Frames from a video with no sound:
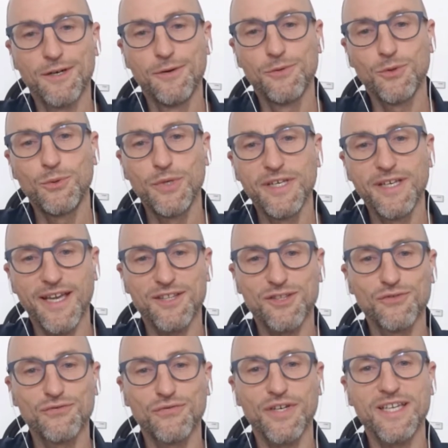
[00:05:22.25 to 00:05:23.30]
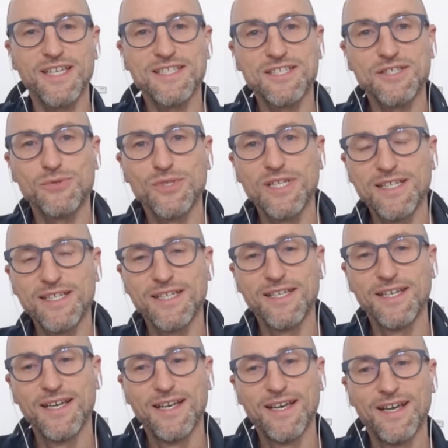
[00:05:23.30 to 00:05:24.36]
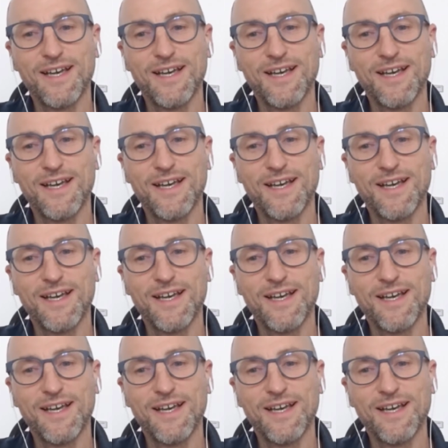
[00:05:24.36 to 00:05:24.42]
we had to face really